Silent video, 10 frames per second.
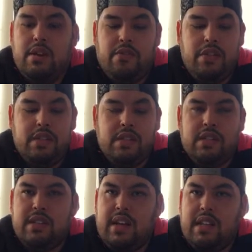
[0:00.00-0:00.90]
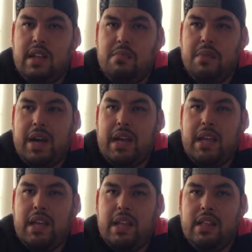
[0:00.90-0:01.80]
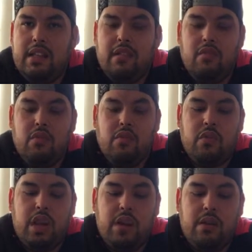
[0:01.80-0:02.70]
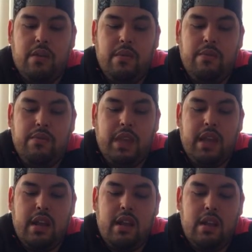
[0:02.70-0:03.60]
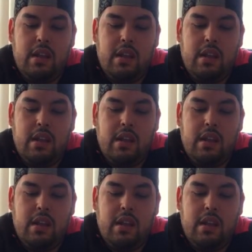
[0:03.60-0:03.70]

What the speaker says: For instance, I did buy this Wolverine head